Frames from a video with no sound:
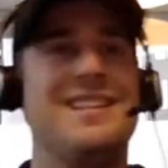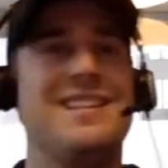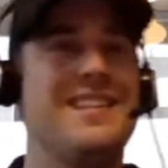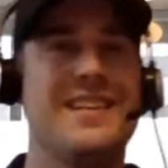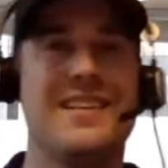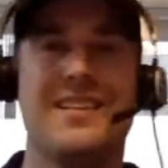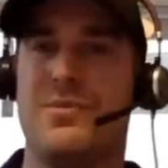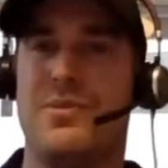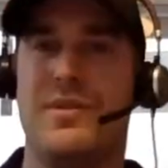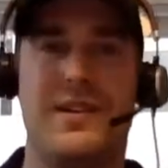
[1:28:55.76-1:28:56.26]

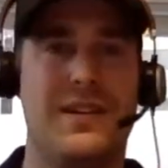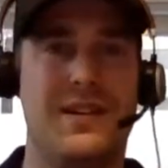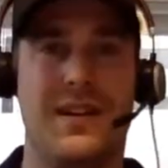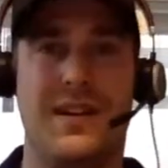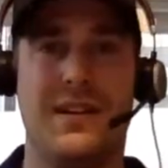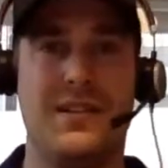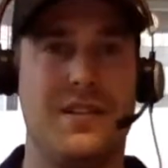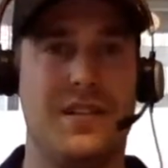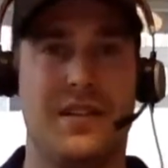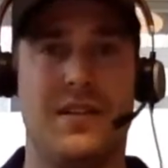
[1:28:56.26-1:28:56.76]
This one
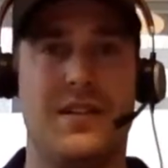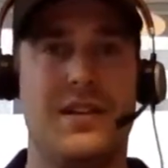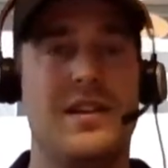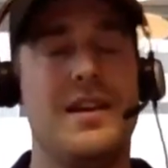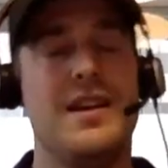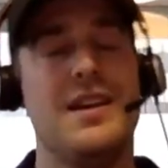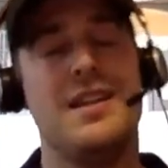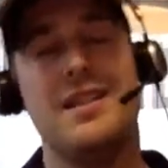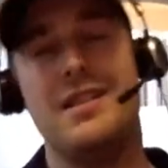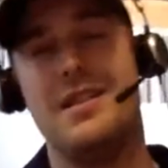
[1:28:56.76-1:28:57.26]
doesn't.
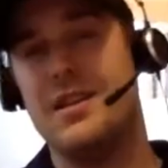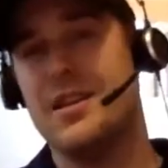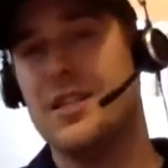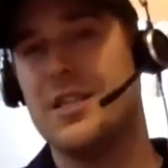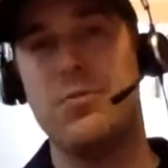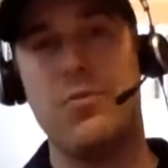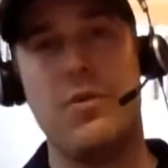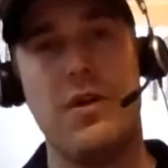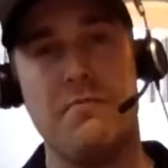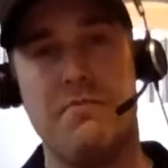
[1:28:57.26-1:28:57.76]

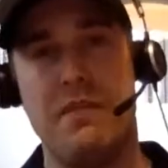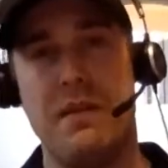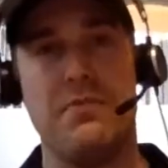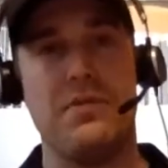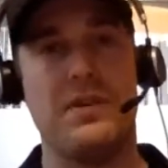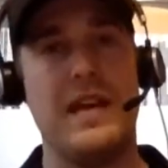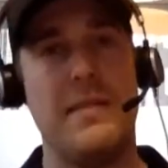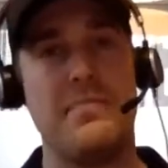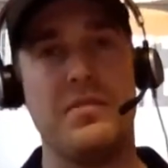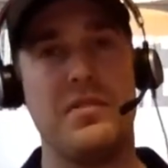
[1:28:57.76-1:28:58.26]
This one
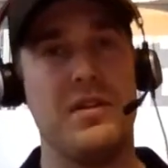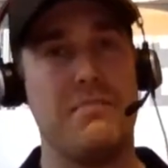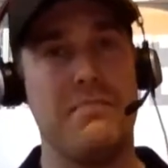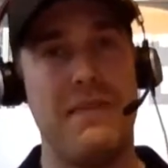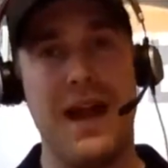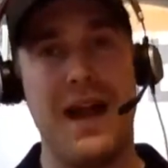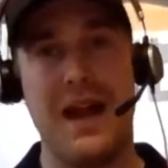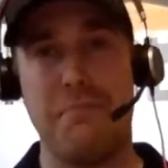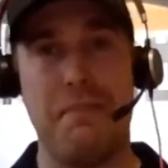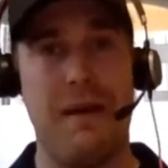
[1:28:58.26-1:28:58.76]
people kept in their
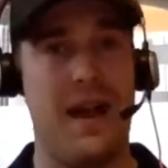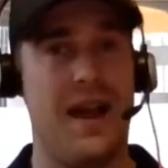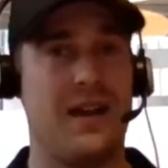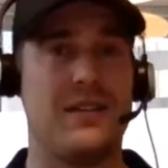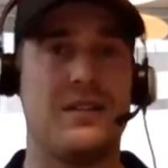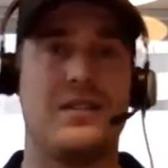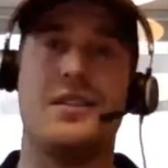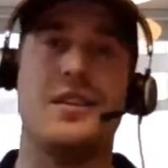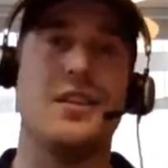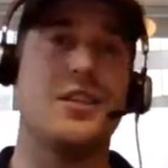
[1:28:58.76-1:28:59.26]

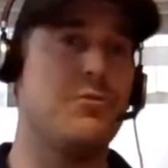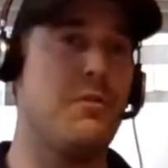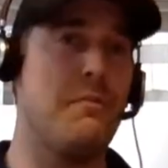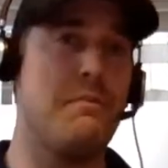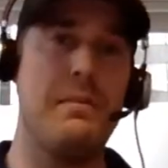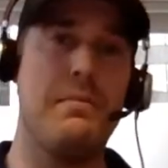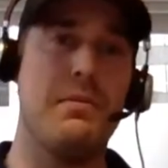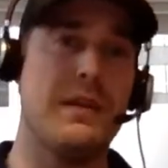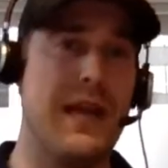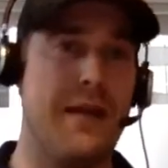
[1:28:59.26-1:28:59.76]
backpacks. This one
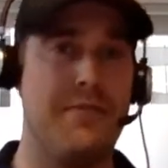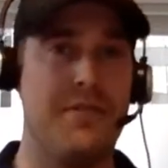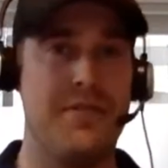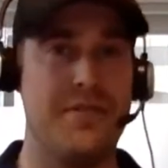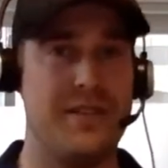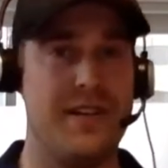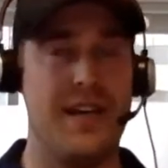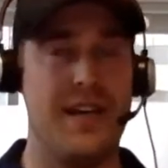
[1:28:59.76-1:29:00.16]
people kept at their